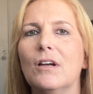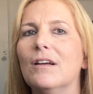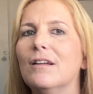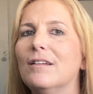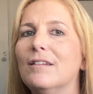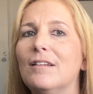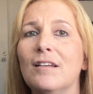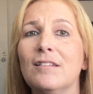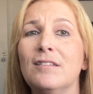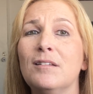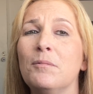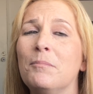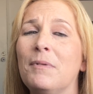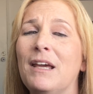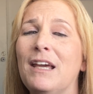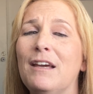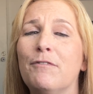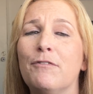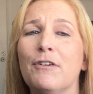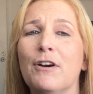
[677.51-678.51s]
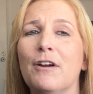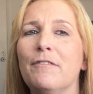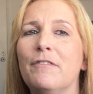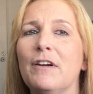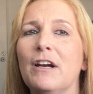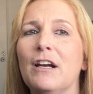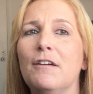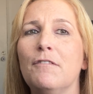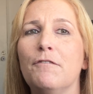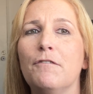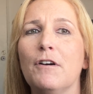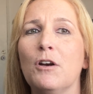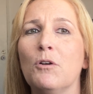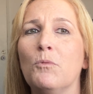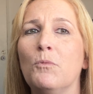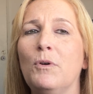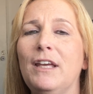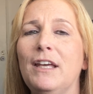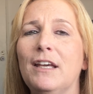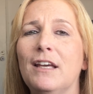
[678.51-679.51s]
Doesn't make for a very fun
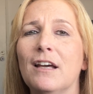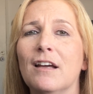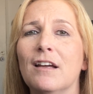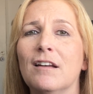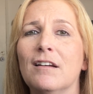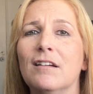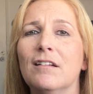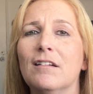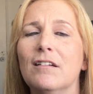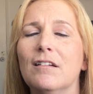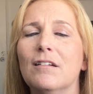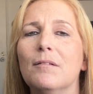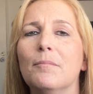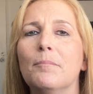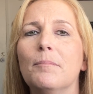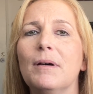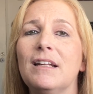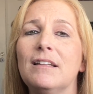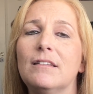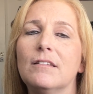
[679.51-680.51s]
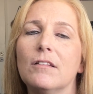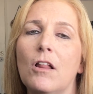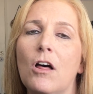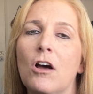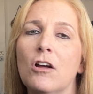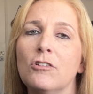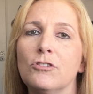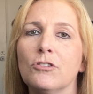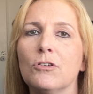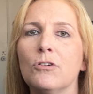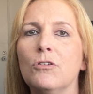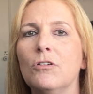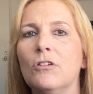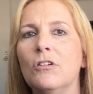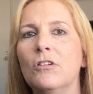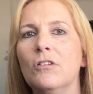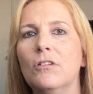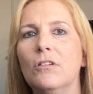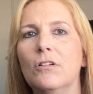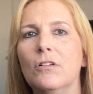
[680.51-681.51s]
weekend, but it's
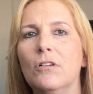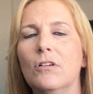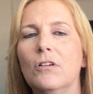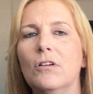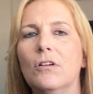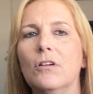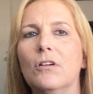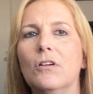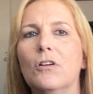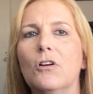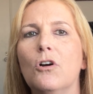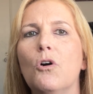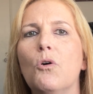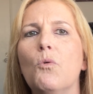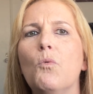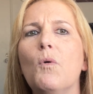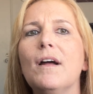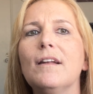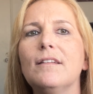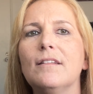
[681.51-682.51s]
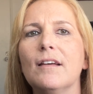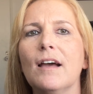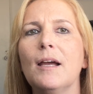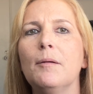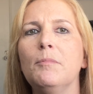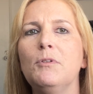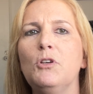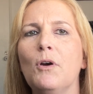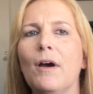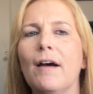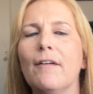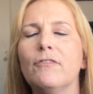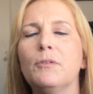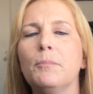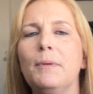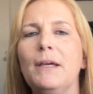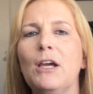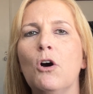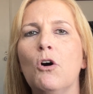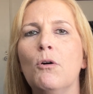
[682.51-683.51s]
logical. What time do you have to
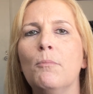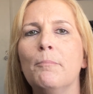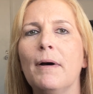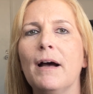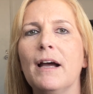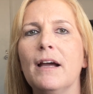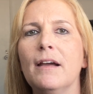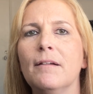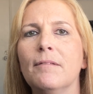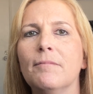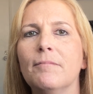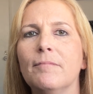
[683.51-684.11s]
be home by?